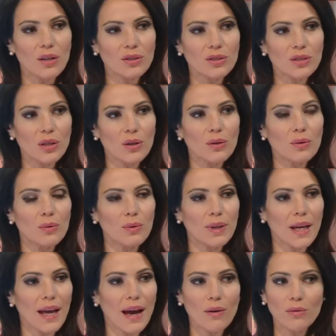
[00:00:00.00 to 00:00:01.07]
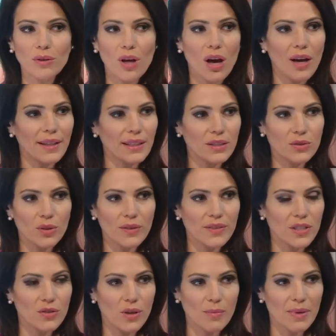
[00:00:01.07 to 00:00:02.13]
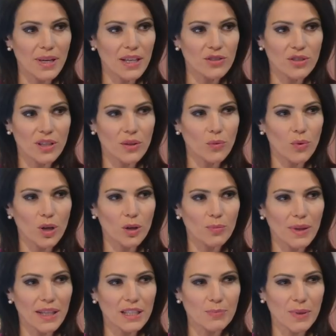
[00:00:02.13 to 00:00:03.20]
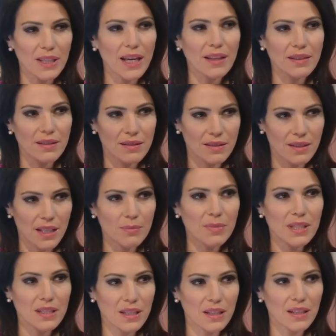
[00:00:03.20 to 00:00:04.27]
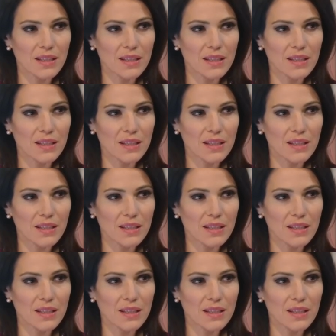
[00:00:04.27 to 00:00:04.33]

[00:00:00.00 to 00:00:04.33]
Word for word: also outlaw any sort of discrimination in the workplace, but yet the stigma still